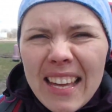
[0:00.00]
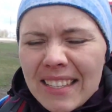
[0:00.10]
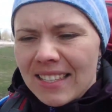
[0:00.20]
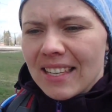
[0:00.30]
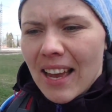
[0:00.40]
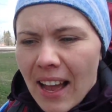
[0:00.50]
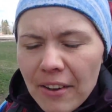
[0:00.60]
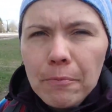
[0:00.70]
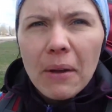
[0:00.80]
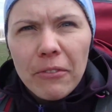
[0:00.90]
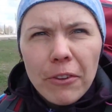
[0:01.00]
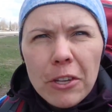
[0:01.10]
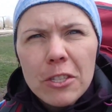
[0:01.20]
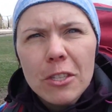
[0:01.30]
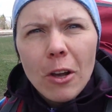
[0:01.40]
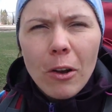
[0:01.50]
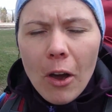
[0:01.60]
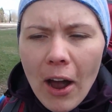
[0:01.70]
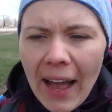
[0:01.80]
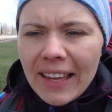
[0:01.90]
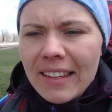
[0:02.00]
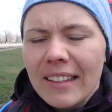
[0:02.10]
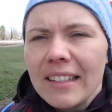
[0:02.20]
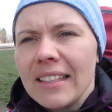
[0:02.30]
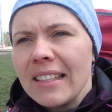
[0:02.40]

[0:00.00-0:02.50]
Yes, my first solo hike,